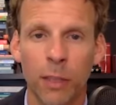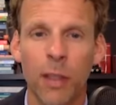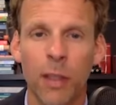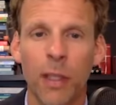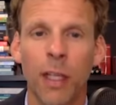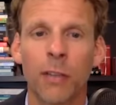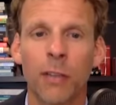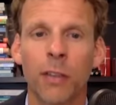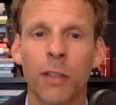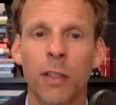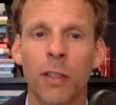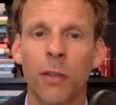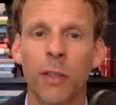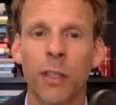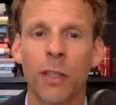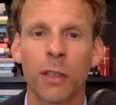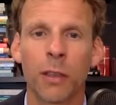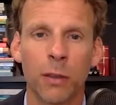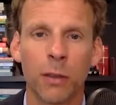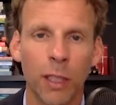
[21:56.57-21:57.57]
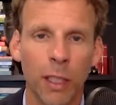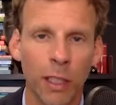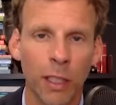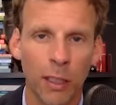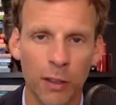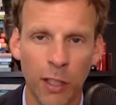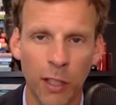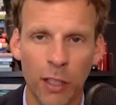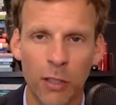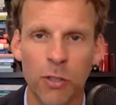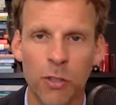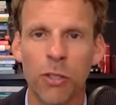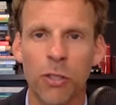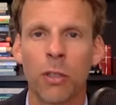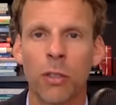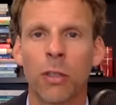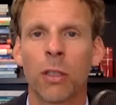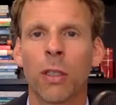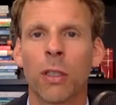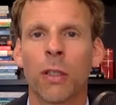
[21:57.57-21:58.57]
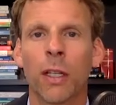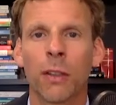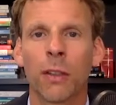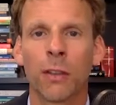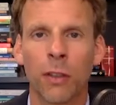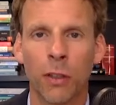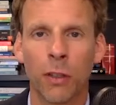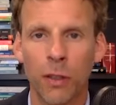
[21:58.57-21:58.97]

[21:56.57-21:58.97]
And that's how they get attention and that's